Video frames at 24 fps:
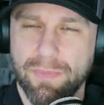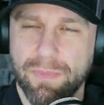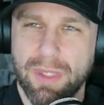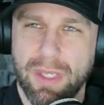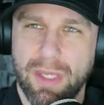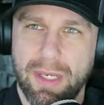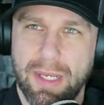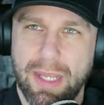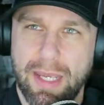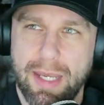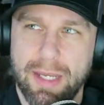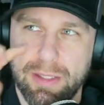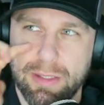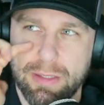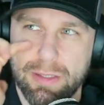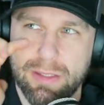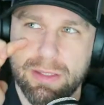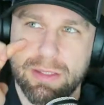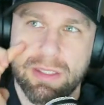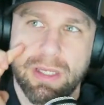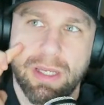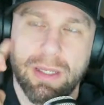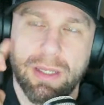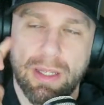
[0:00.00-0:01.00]
and that
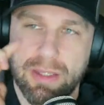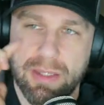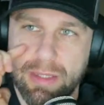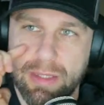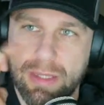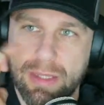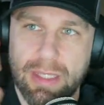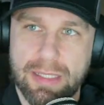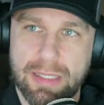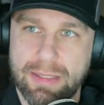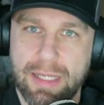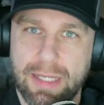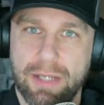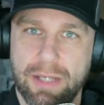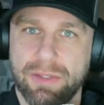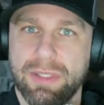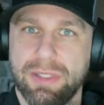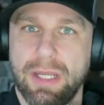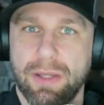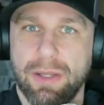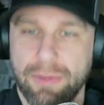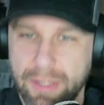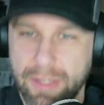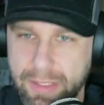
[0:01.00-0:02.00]
is, I think down
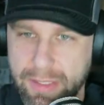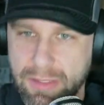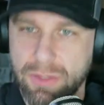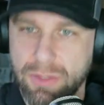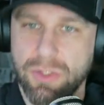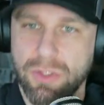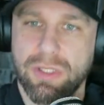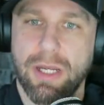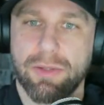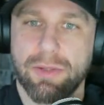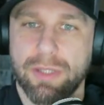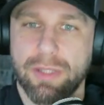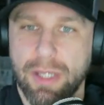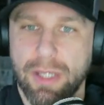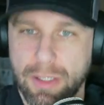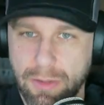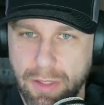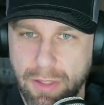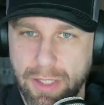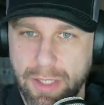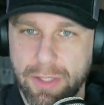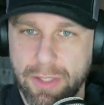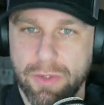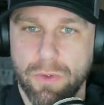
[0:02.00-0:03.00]
south, like South
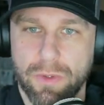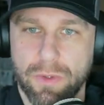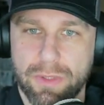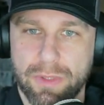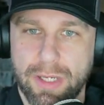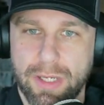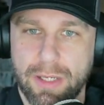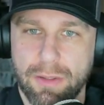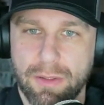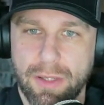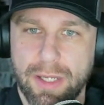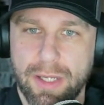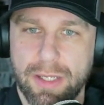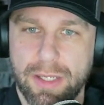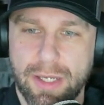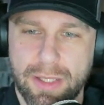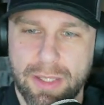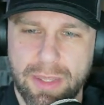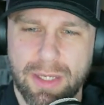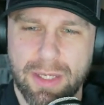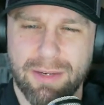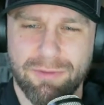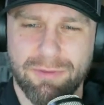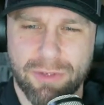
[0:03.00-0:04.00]
Carolina, North Carolina, I
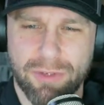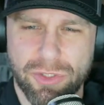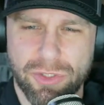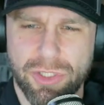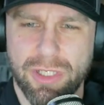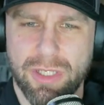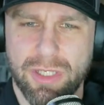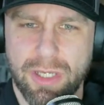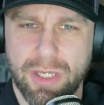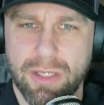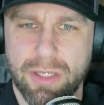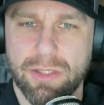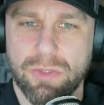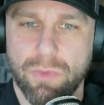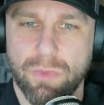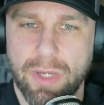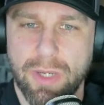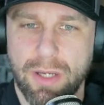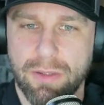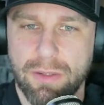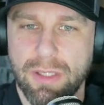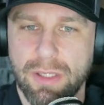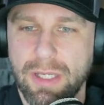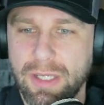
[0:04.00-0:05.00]
think Virginia as
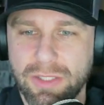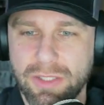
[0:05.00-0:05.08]
well.